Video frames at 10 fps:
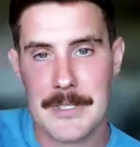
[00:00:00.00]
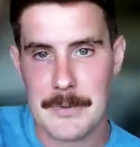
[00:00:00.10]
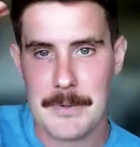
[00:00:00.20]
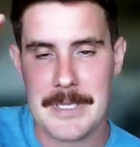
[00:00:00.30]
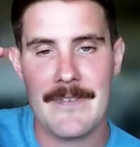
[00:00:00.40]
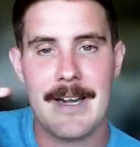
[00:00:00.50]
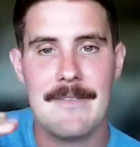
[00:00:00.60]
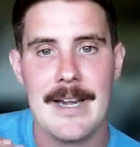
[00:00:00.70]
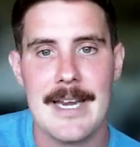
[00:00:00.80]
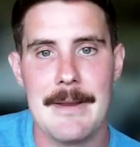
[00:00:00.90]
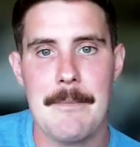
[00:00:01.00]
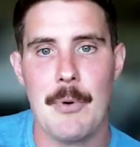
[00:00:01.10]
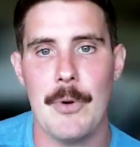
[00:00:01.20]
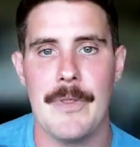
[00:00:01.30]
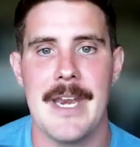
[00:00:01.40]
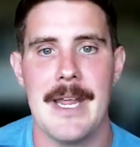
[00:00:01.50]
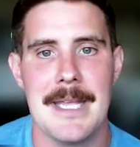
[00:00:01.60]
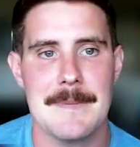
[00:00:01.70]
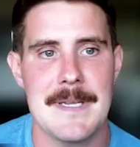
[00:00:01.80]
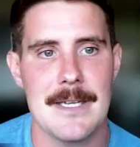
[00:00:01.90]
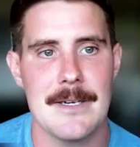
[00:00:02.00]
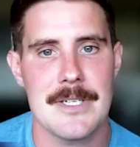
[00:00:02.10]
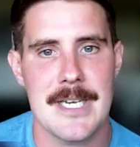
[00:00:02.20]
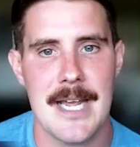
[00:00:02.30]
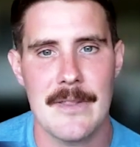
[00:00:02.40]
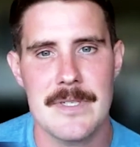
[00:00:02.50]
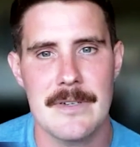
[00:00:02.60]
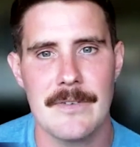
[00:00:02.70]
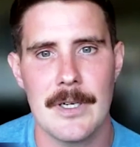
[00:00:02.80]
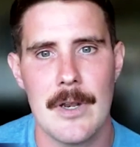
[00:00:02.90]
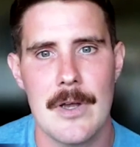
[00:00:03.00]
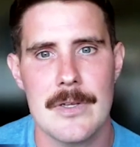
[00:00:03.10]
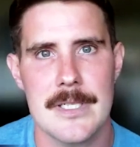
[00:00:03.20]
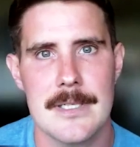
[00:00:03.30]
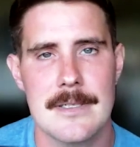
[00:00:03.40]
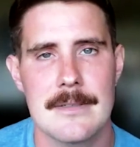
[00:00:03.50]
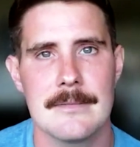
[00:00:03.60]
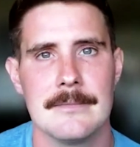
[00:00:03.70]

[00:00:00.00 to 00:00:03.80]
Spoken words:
So it's very, very important that MSPs understand those different clauses.